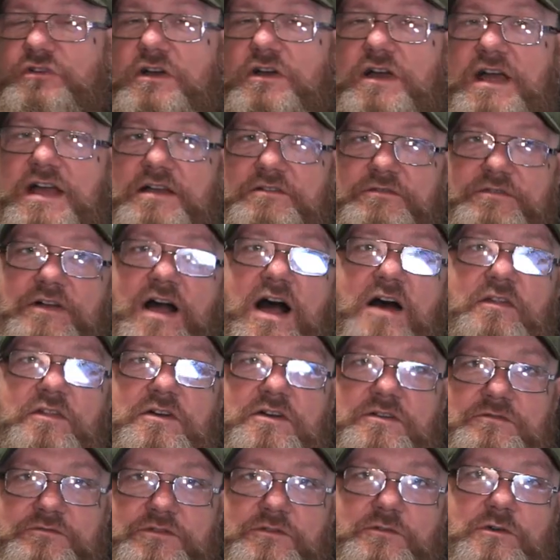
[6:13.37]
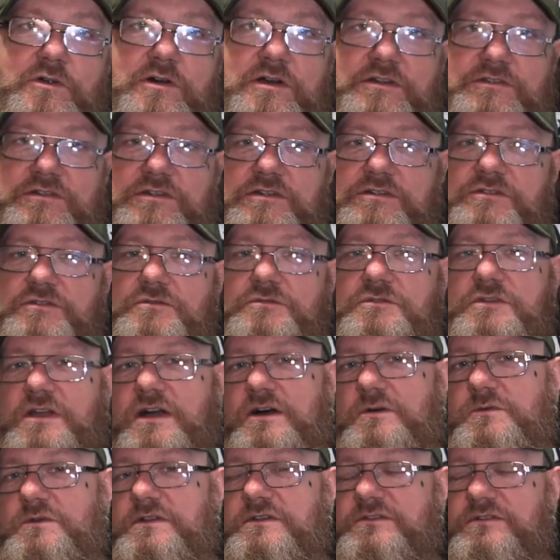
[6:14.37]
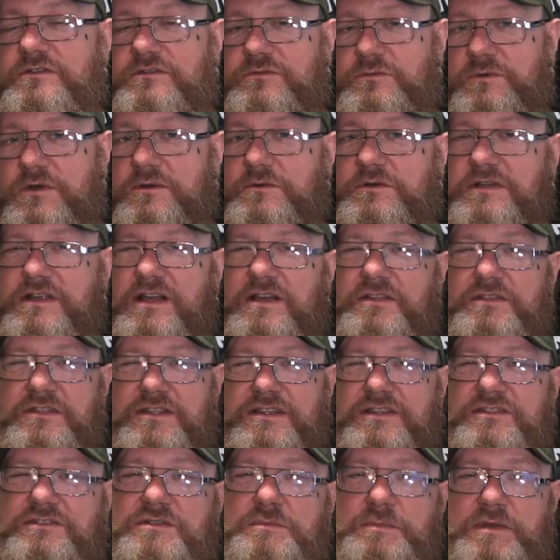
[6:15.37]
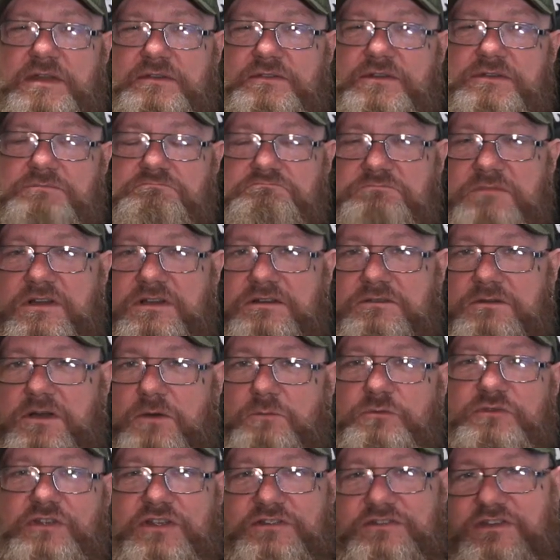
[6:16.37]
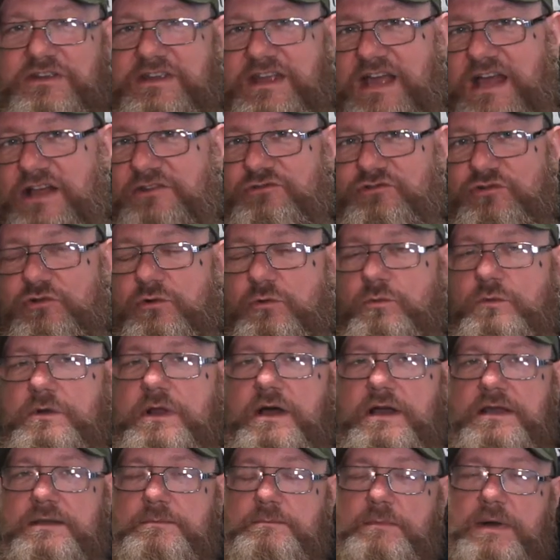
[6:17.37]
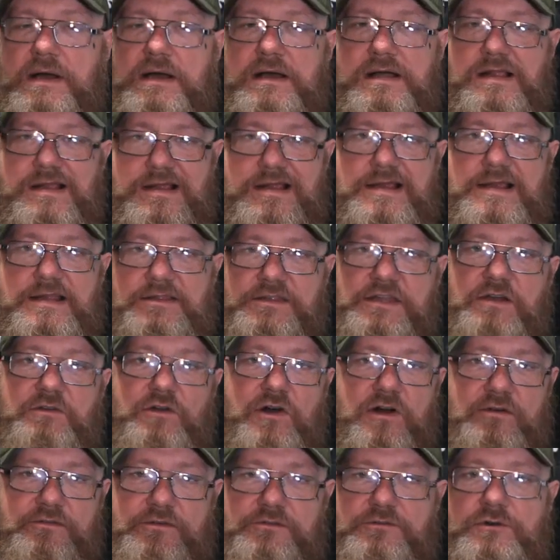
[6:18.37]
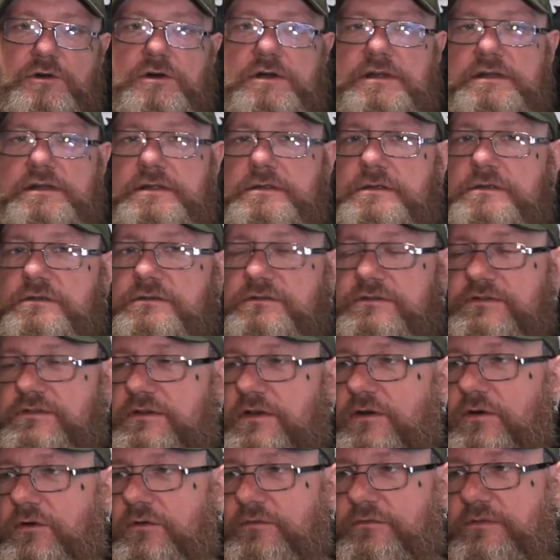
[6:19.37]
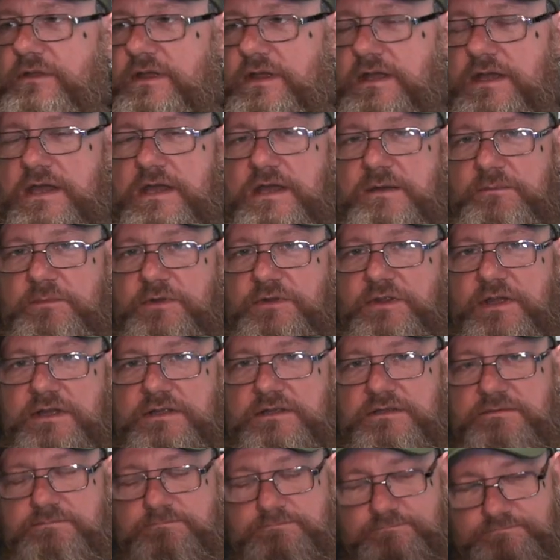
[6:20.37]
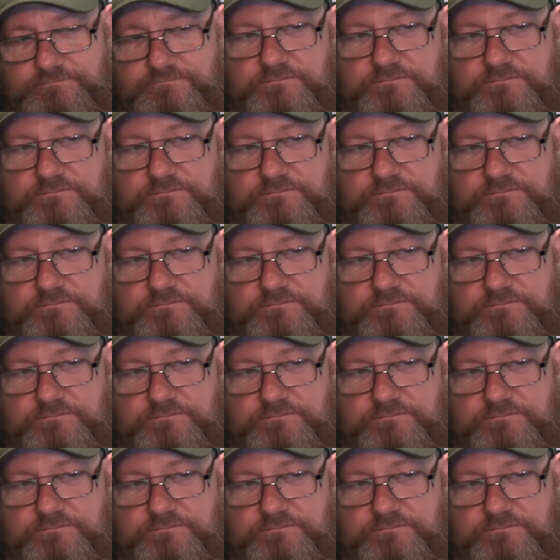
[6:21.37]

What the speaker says: also have other varieties of Goldings as well. And I think it's a bit of a, I wouldn't say it's a catch-all name, but there are varieties on there. But they,